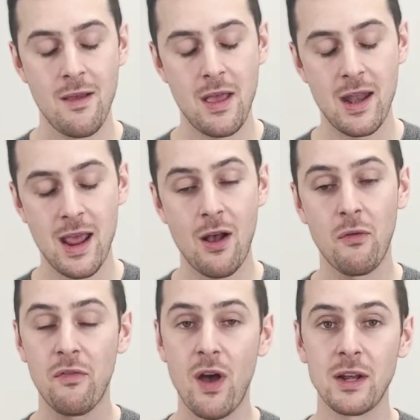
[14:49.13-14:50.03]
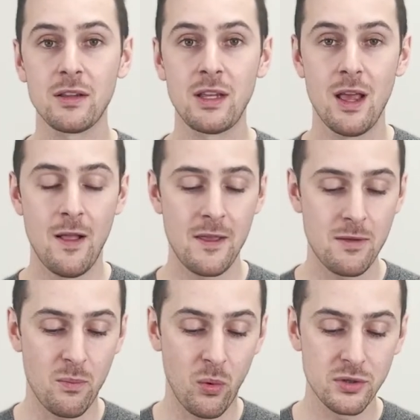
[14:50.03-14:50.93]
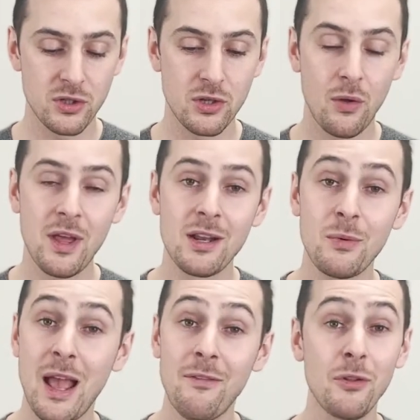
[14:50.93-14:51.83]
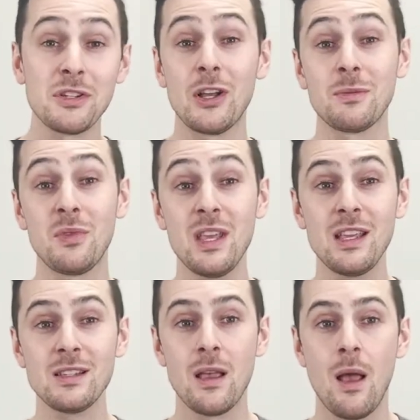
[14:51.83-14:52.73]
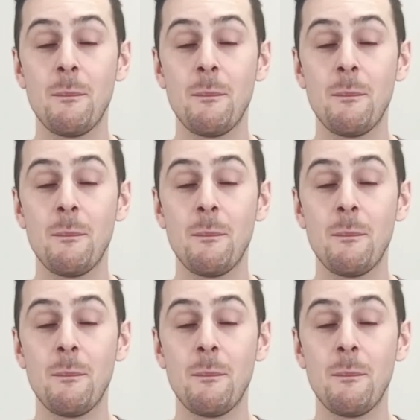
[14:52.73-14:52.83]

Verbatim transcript: And now finally, important to note that we have all these awesome things,